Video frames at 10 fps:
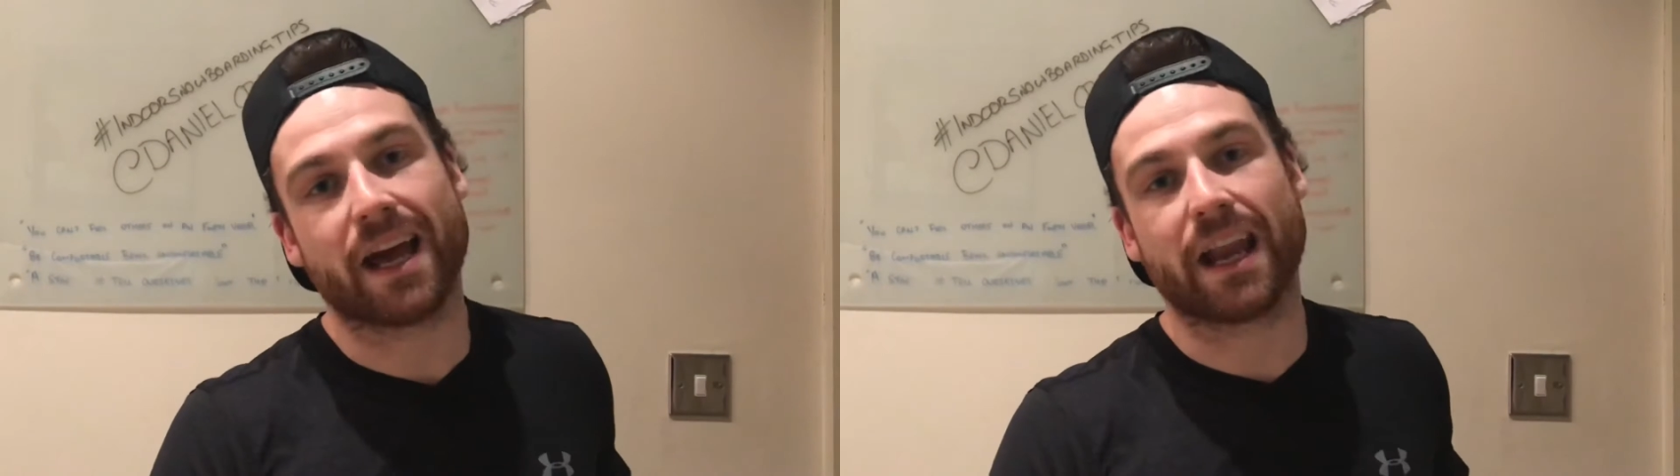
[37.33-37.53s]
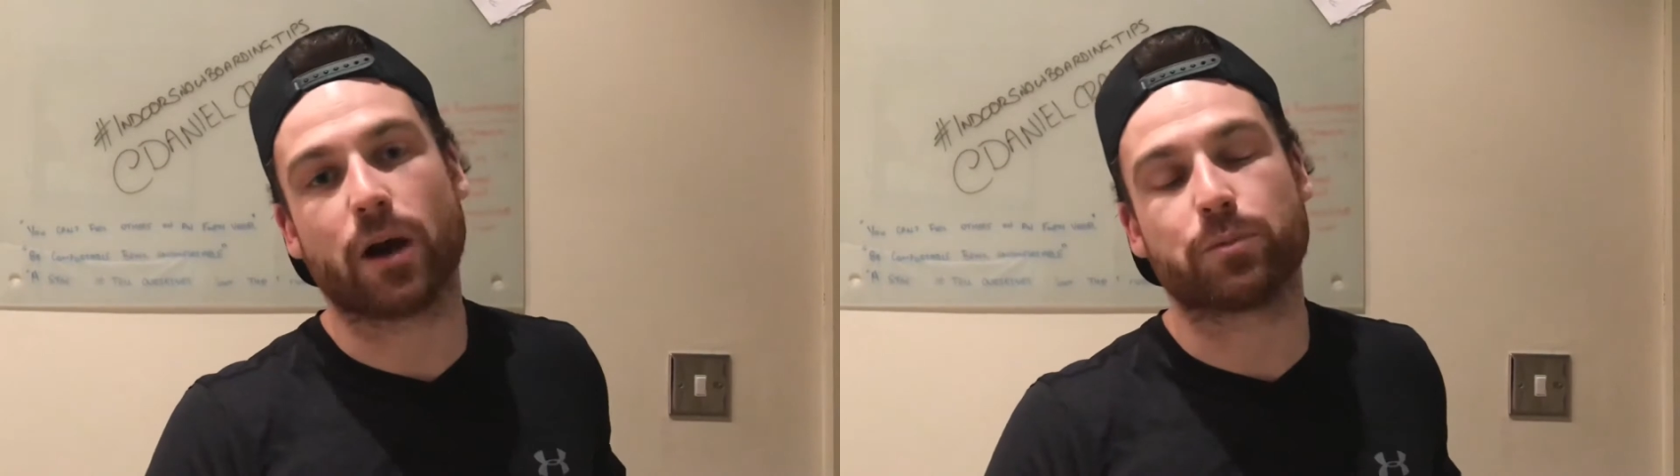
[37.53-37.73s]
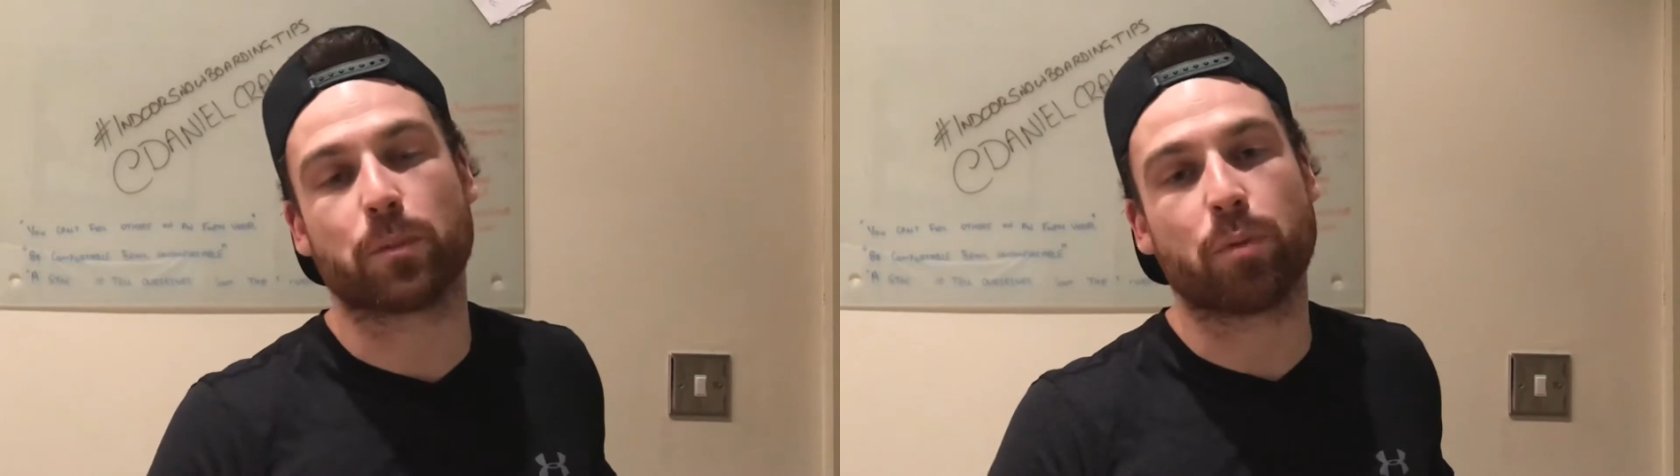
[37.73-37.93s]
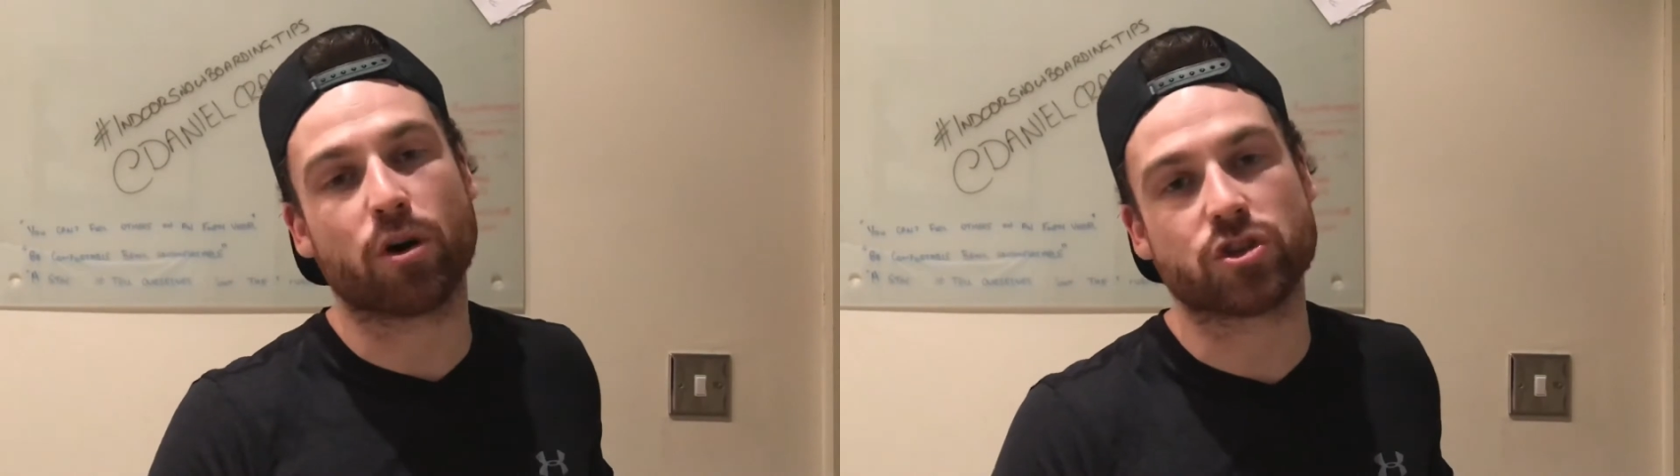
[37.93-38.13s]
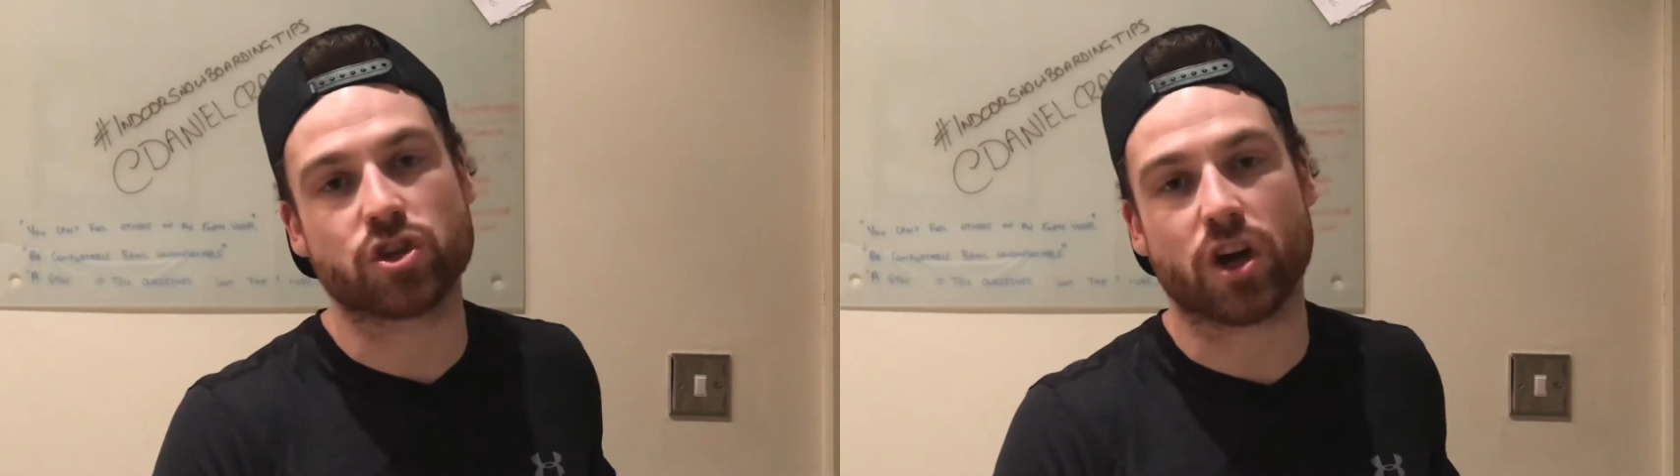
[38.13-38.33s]
and help your
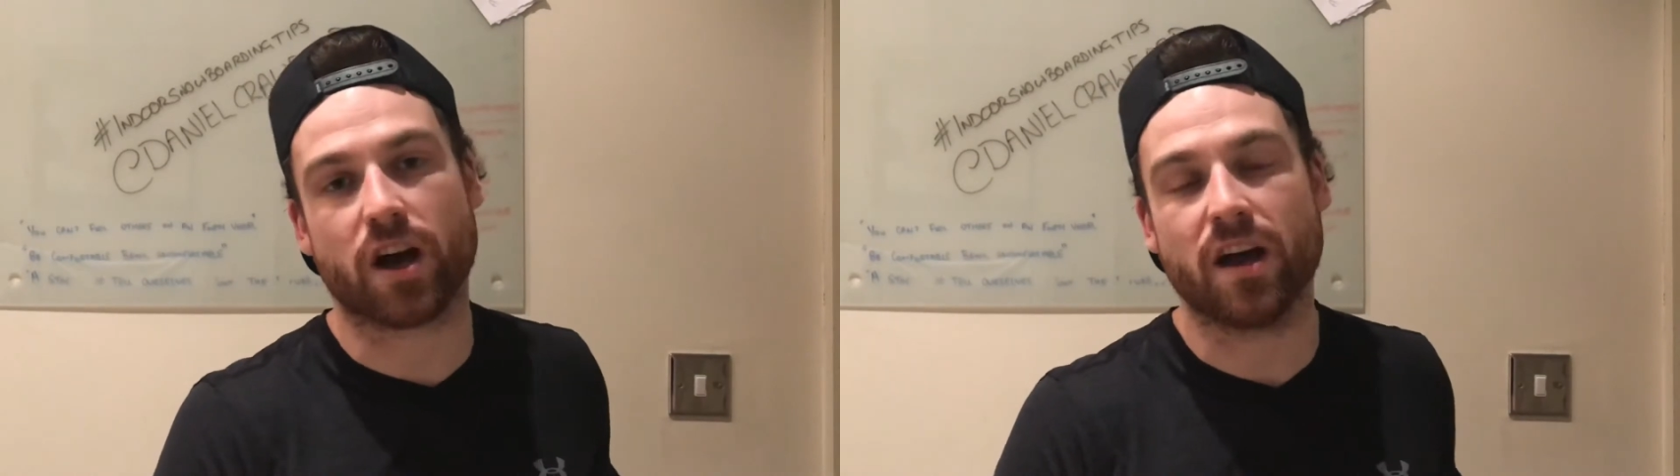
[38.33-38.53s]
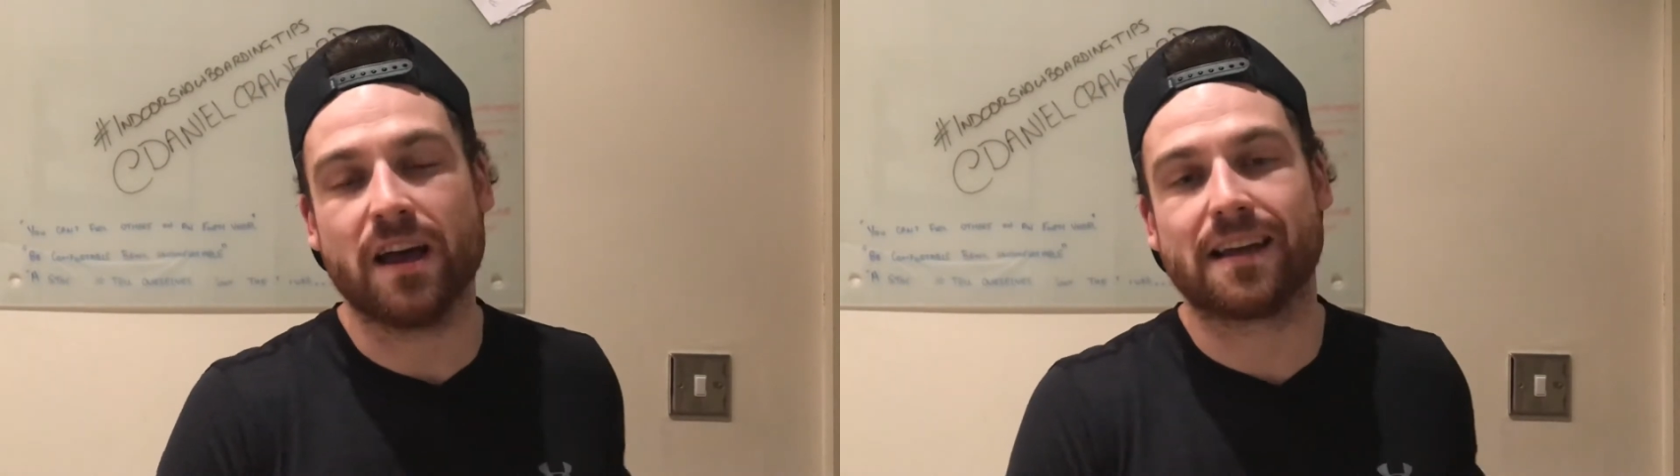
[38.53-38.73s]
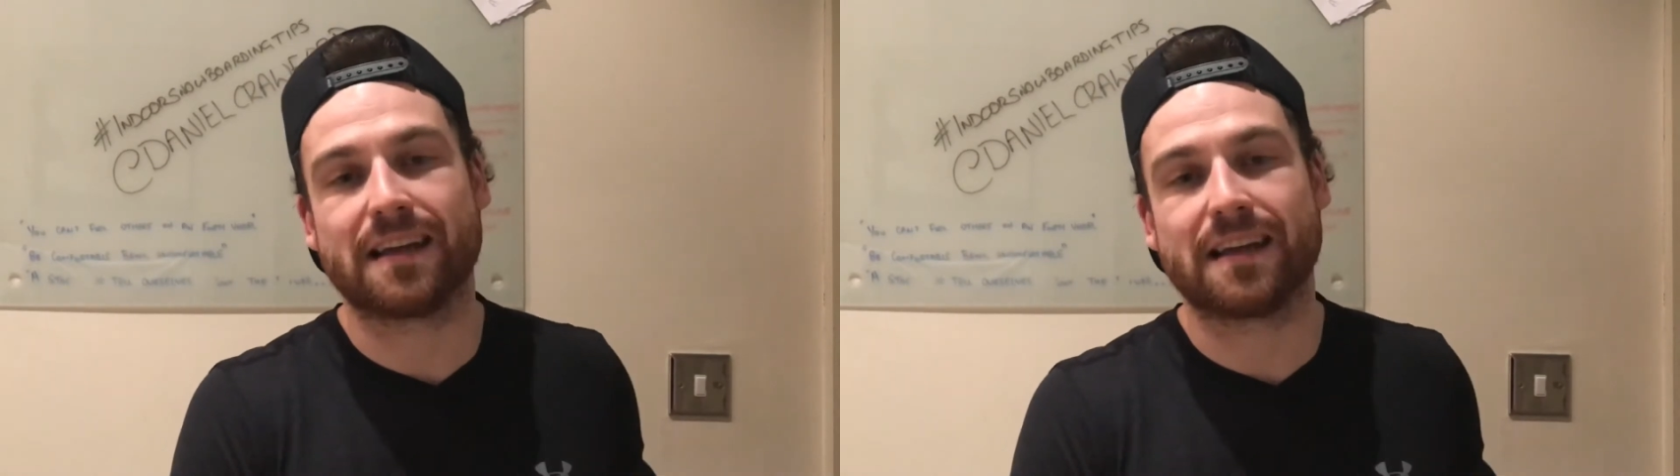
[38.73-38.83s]
posture